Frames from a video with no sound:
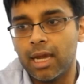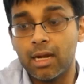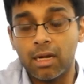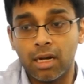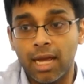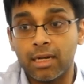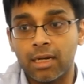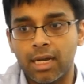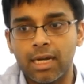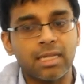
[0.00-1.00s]
end,
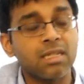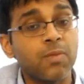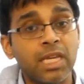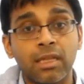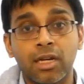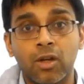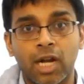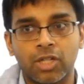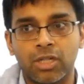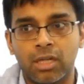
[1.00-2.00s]
and it doesn't mean that you're
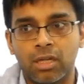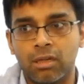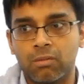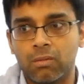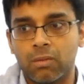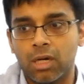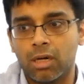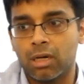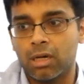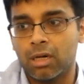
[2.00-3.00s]
actually
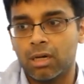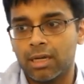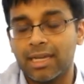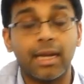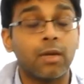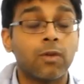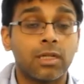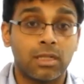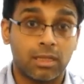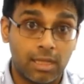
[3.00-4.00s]
getting
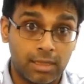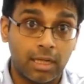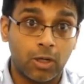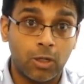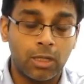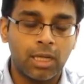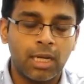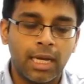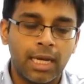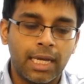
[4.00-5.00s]
worse results at all.
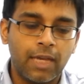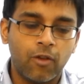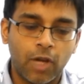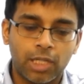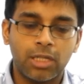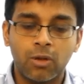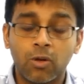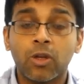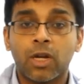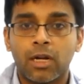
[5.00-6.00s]
If you actually
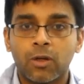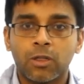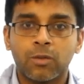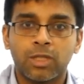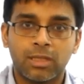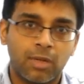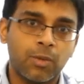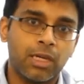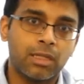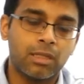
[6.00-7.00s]
know your algorithms, in some
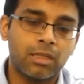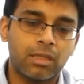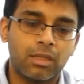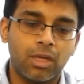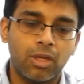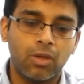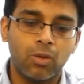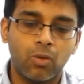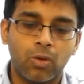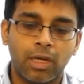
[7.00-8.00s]
cases,
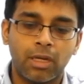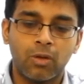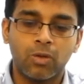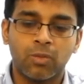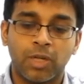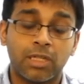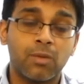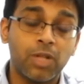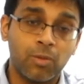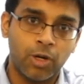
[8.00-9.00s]
you can use much
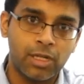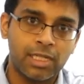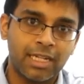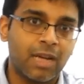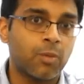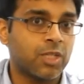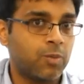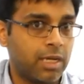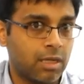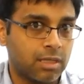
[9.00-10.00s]
simpler models and get much
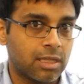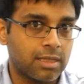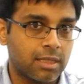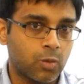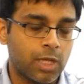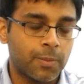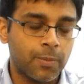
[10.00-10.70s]
better results as well.